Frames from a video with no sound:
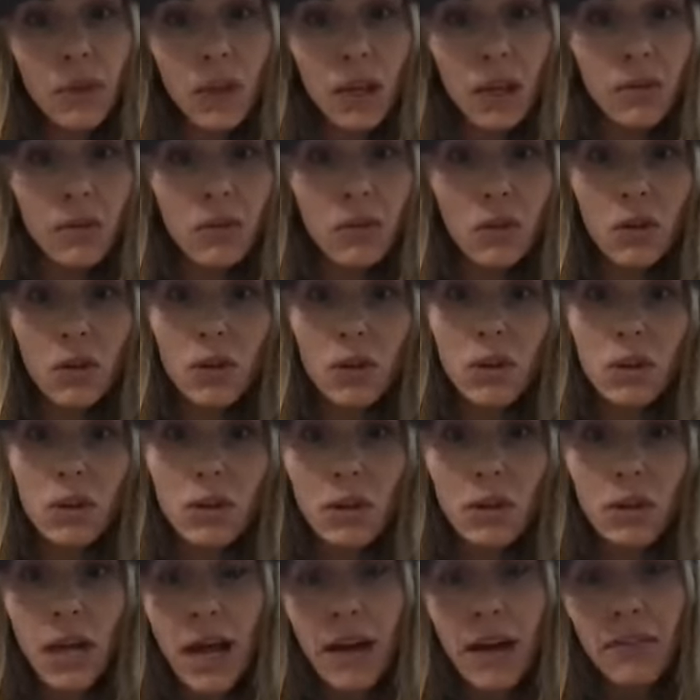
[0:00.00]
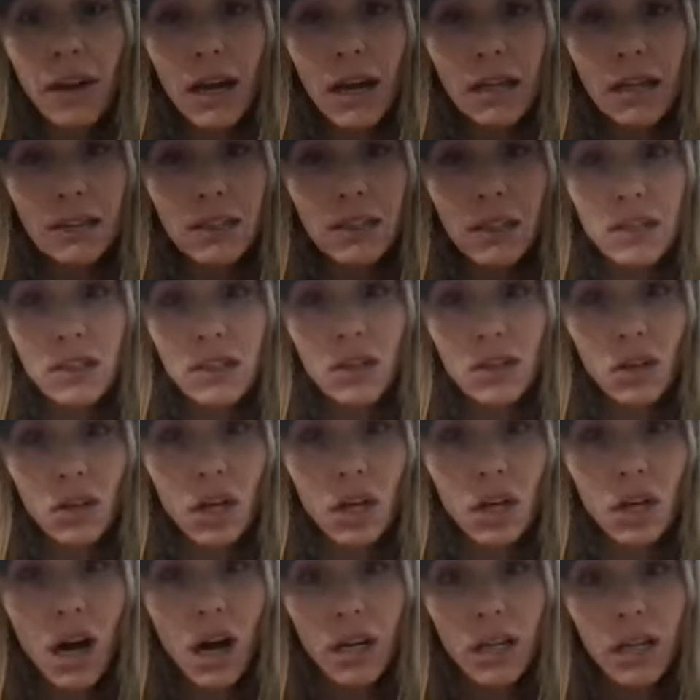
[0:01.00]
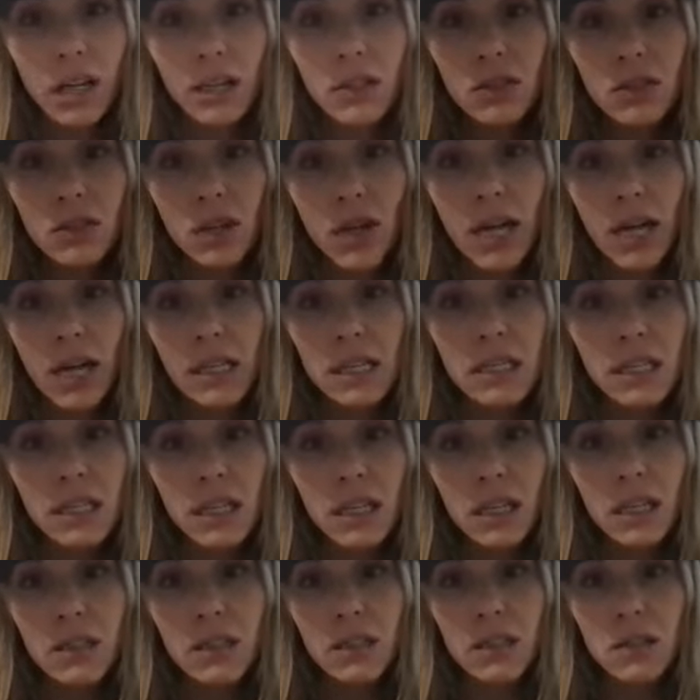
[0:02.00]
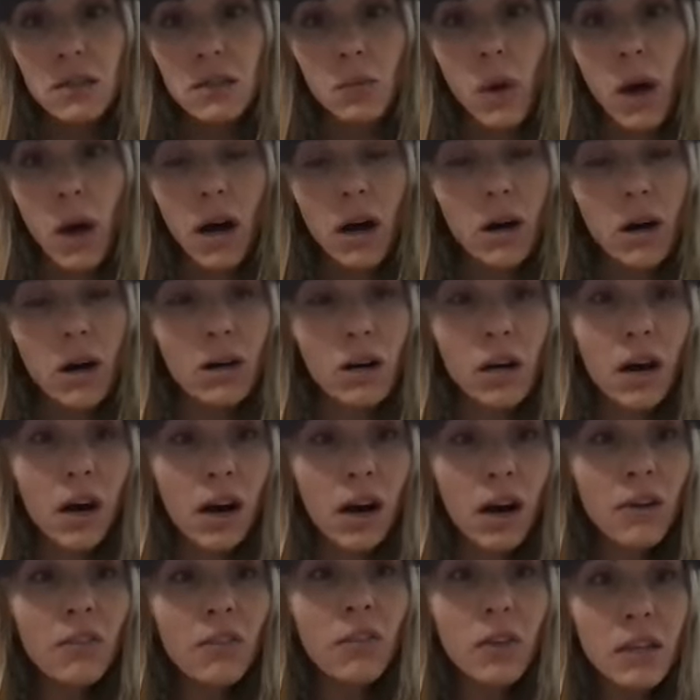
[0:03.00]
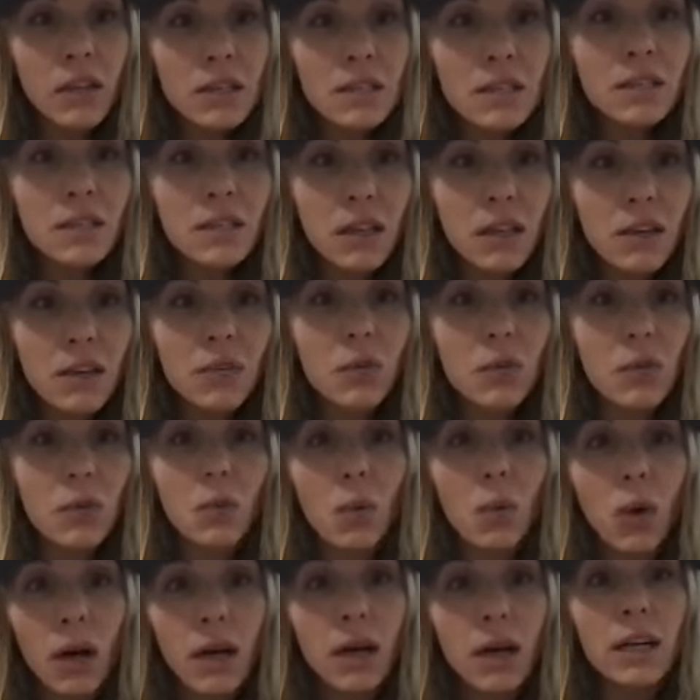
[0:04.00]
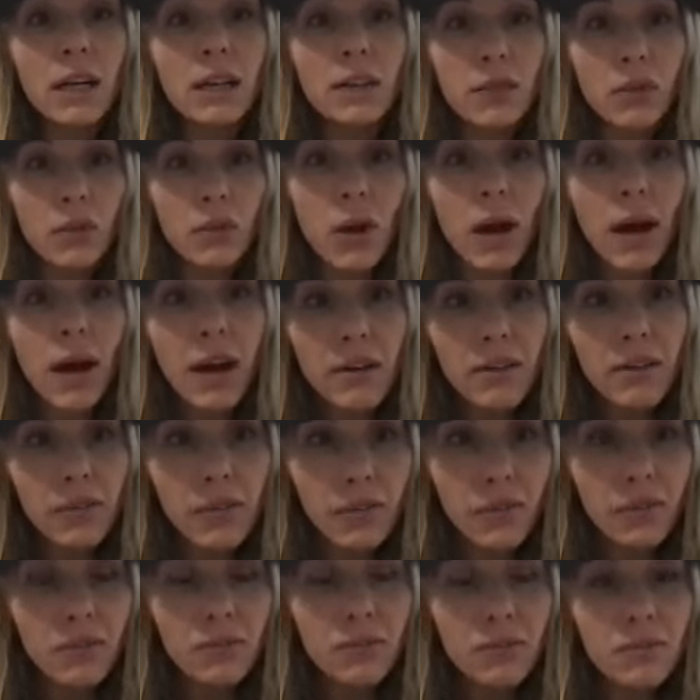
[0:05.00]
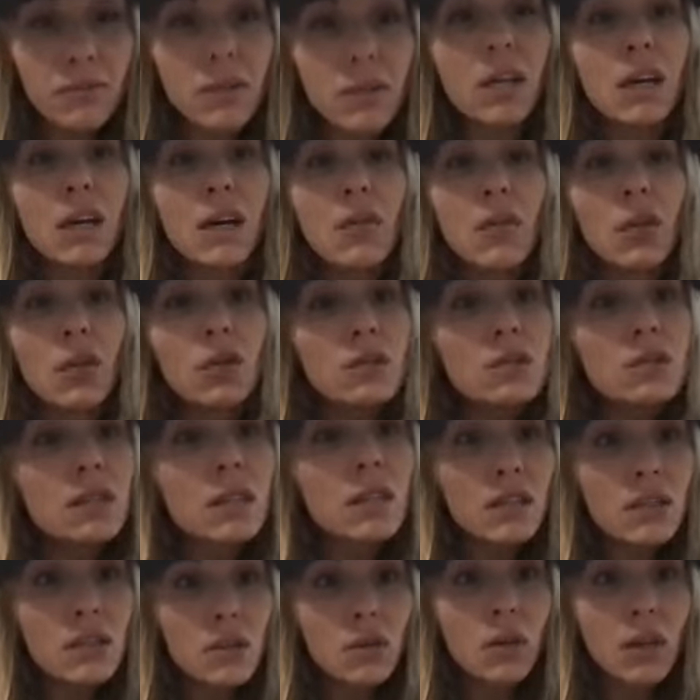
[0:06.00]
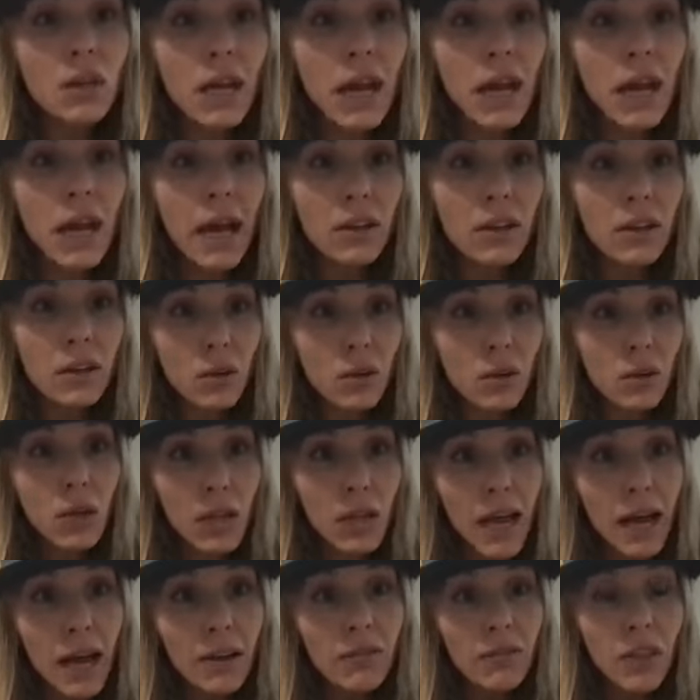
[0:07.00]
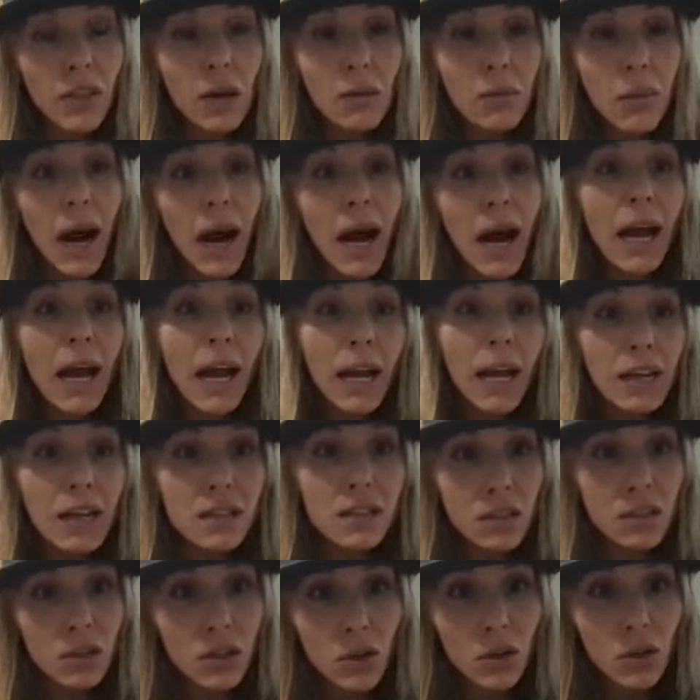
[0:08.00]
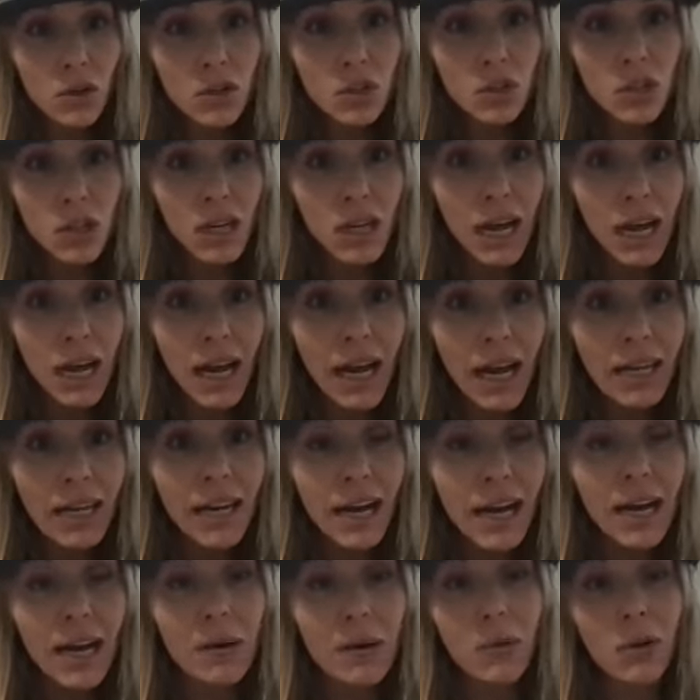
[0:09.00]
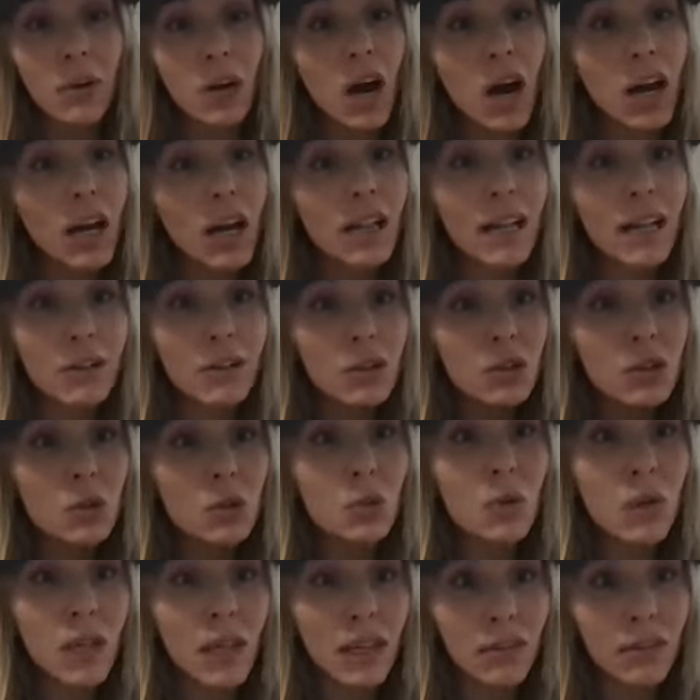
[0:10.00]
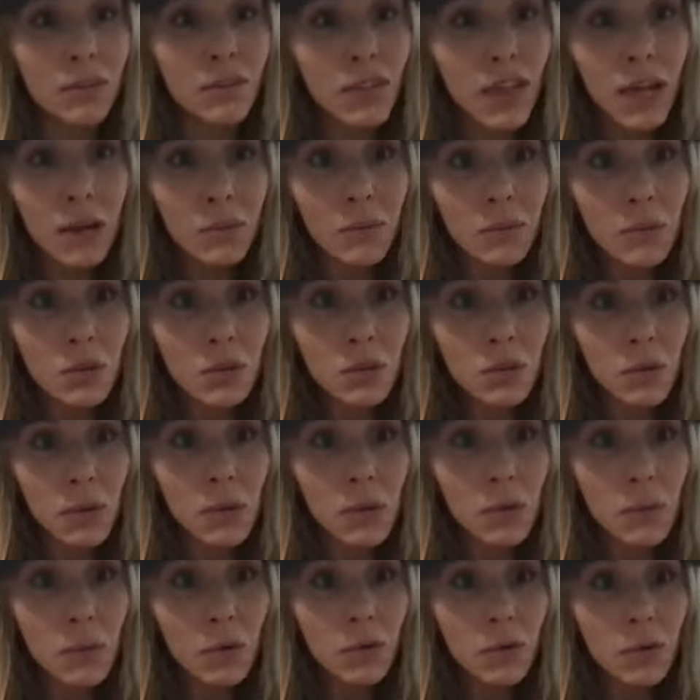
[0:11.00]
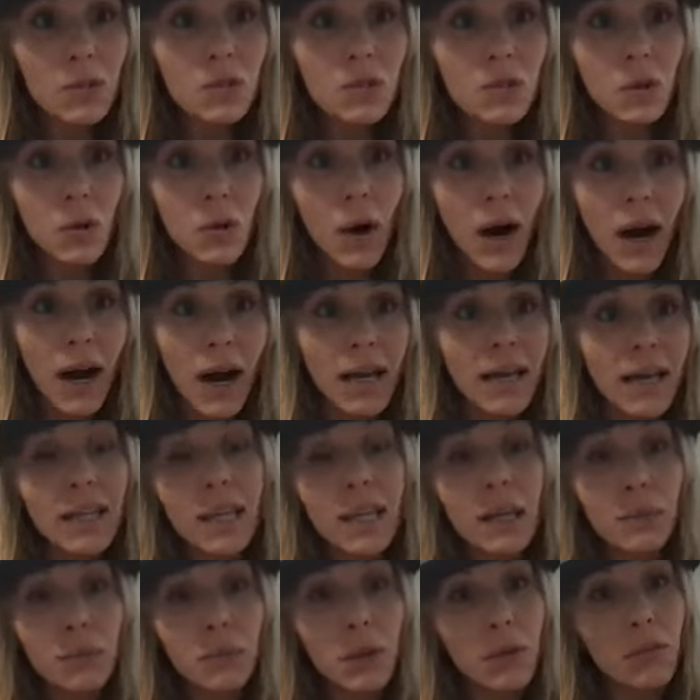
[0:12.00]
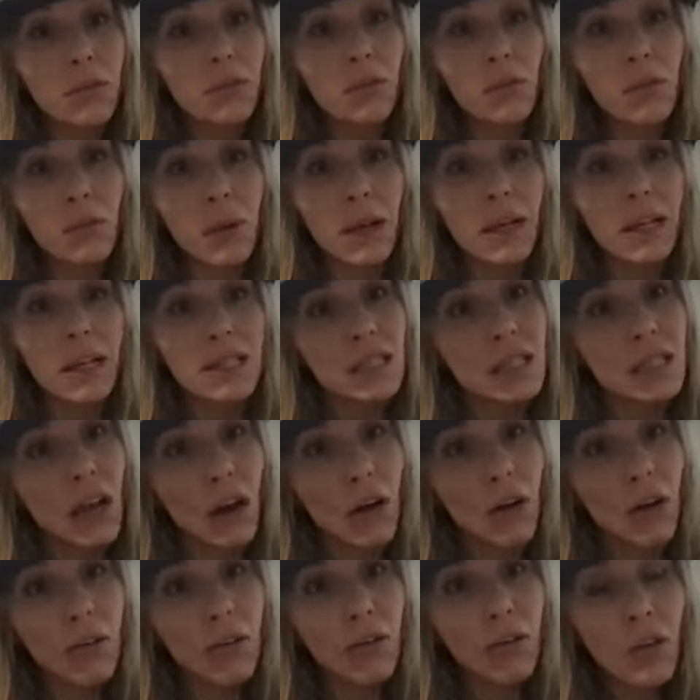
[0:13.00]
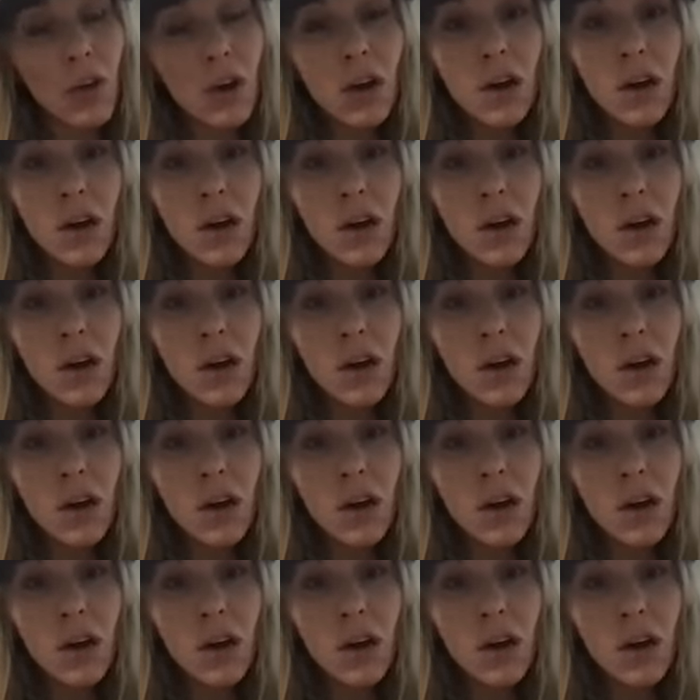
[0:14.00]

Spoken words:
if you have access to narcotics or NSAIDs as well, obviously, if you have those things you can have them. I, as a coach guide, I'm not allowed to give them to people, so I keep them for myself.